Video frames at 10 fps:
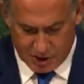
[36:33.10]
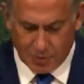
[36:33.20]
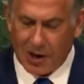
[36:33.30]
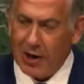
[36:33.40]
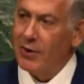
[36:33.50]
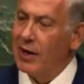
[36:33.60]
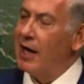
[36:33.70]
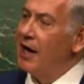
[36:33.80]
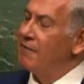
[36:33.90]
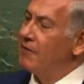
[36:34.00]
To borrow a
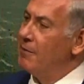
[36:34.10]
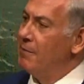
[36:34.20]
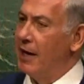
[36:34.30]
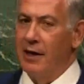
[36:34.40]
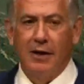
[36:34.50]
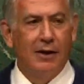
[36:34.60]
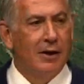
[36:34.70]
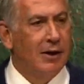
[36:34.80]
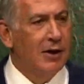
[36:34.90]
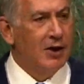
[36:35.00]
line from
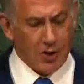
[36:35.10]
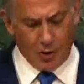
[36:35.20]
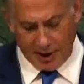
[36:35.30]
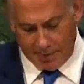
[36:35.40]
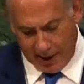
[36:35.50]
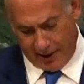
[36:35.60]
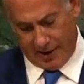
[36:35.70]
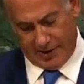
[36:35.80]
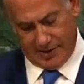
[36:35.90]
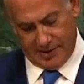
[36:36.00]
Yogi Berra,